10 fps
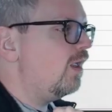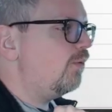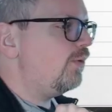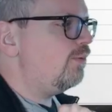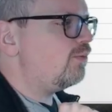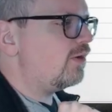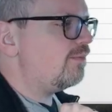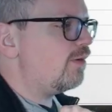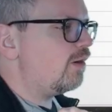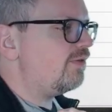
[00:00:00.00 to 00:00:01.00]
We would want to
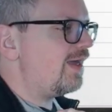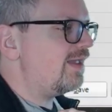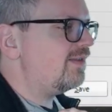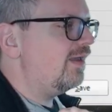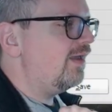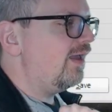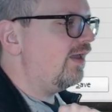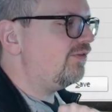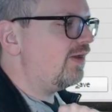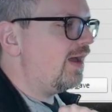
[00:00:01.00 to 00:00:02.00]
mark that
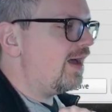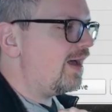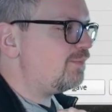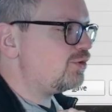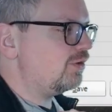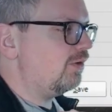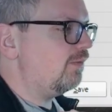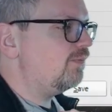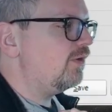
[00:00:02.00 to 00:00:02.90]
as optional.